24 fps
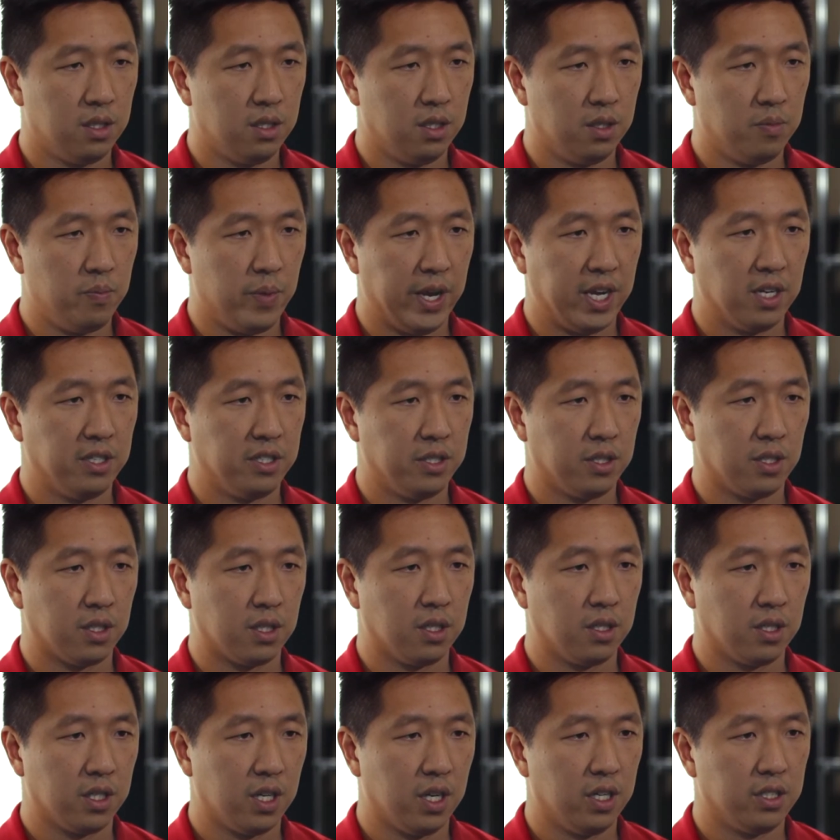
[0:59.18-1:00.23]
in managing
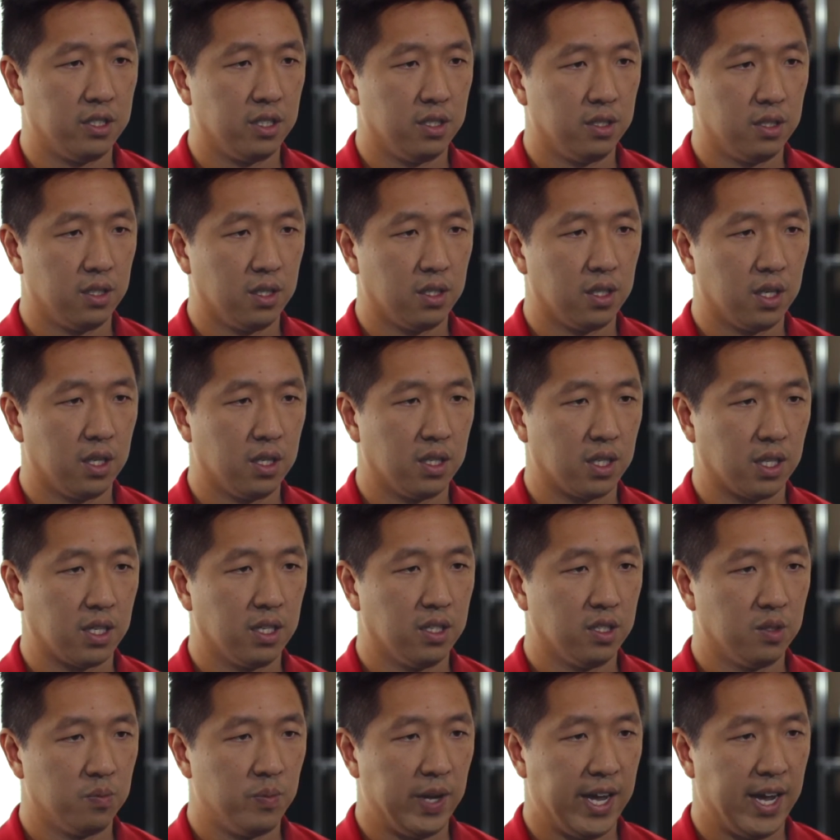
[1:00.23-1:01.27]
concussions and getting the
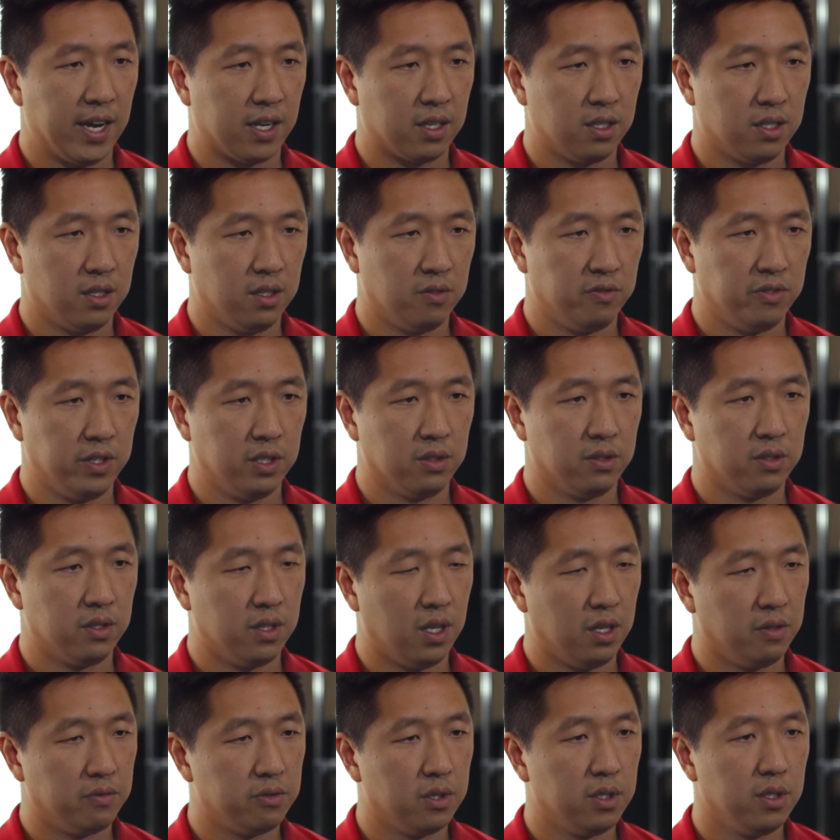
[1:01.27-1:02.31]
kids back to the field
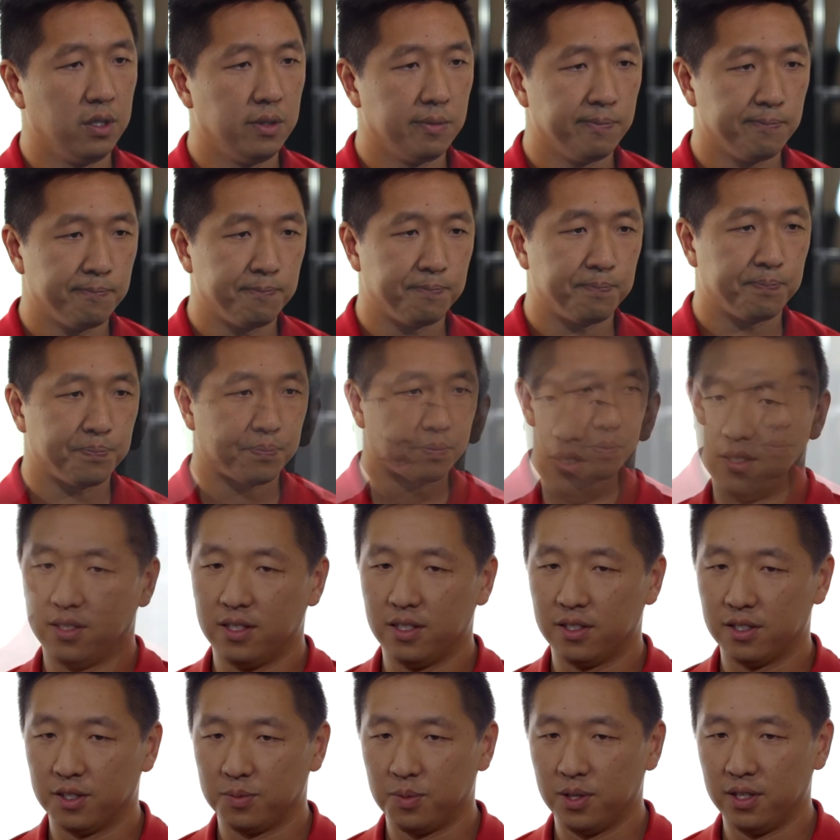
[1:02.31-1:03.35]
safely.
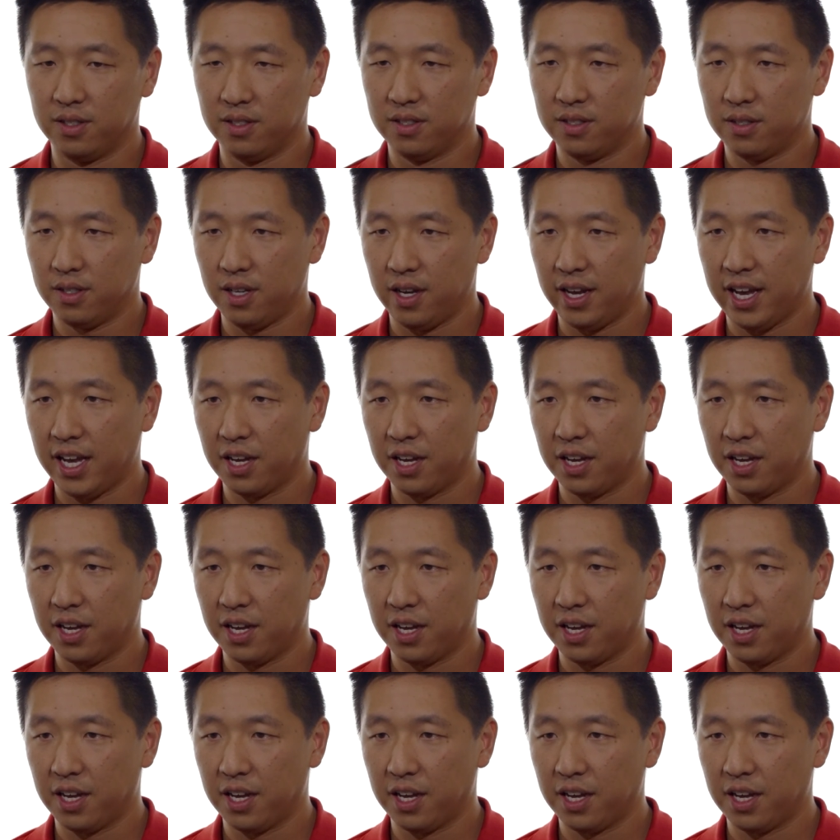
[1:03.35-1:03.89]
There's been a